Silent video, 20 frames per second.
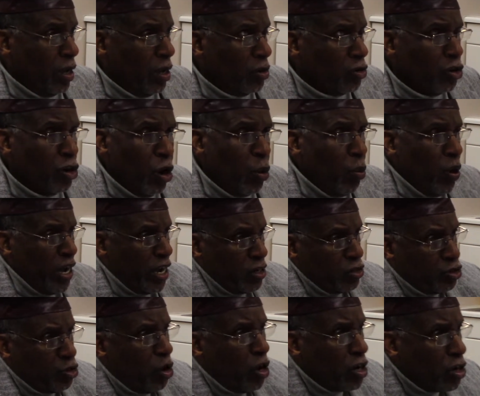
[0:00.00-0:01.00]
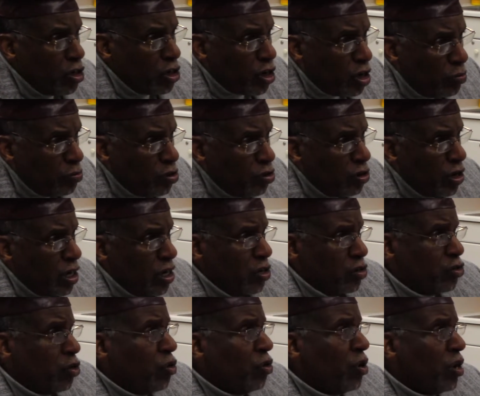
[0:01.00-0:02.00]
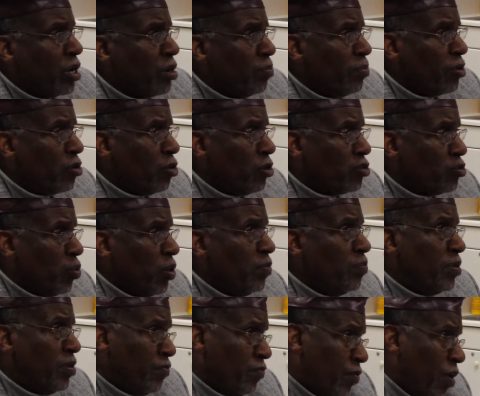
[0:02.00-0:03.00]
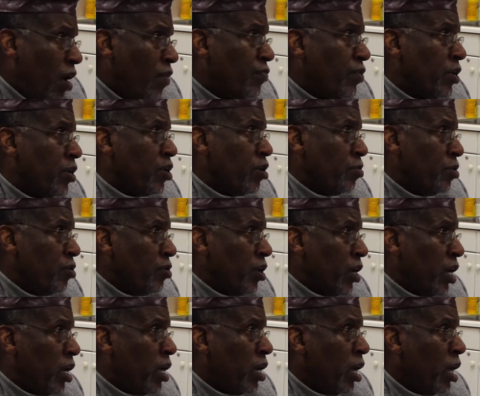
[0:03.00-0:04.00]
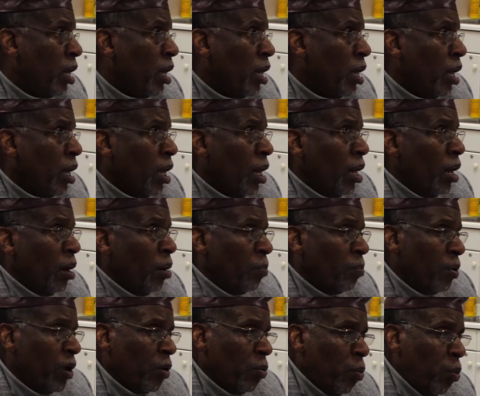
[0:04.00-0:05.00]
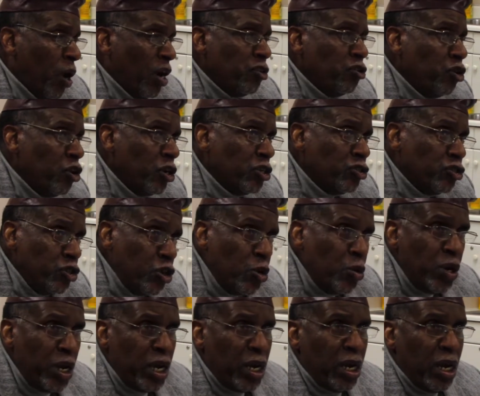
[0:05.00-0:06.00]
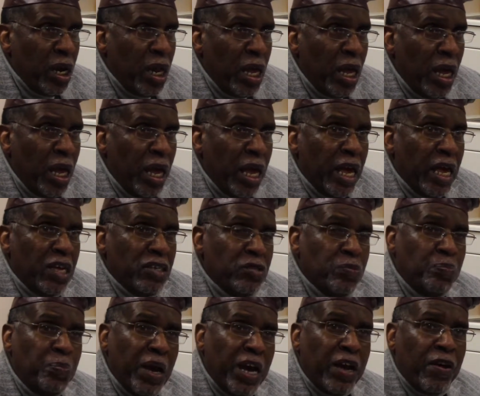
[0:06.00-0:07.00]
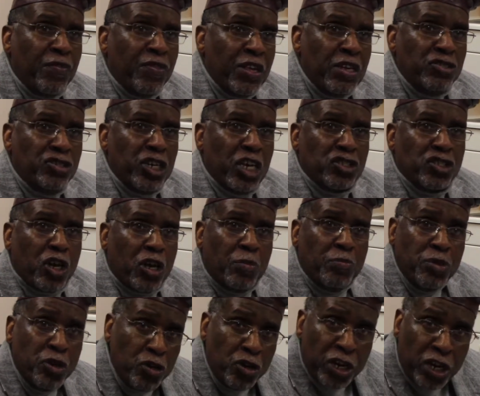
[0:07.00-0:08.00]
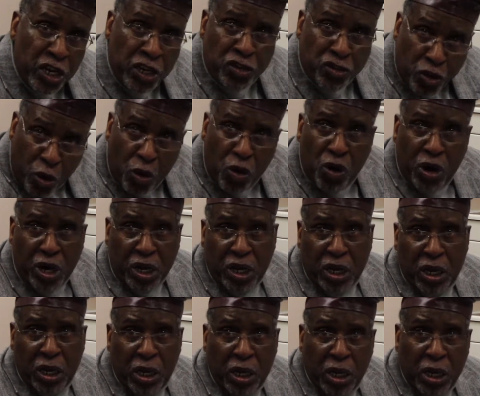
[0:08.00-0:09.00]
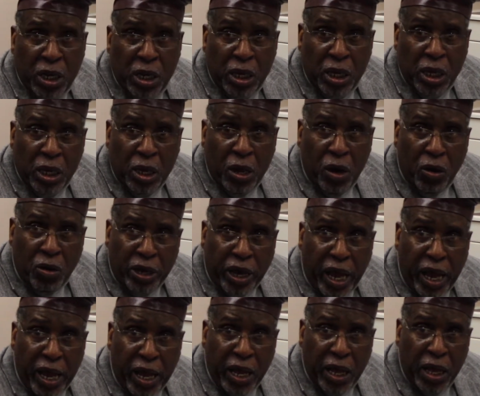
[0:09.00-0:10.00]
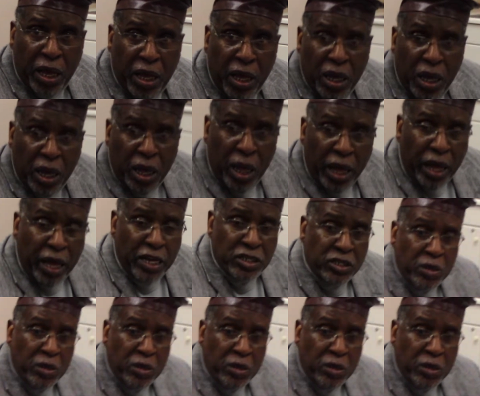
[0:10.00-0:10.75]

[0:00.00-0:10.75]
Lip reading: You know, we can talk good community talk because we've been involved in the community. But what you're doing is bigger than just community talk, okay? It's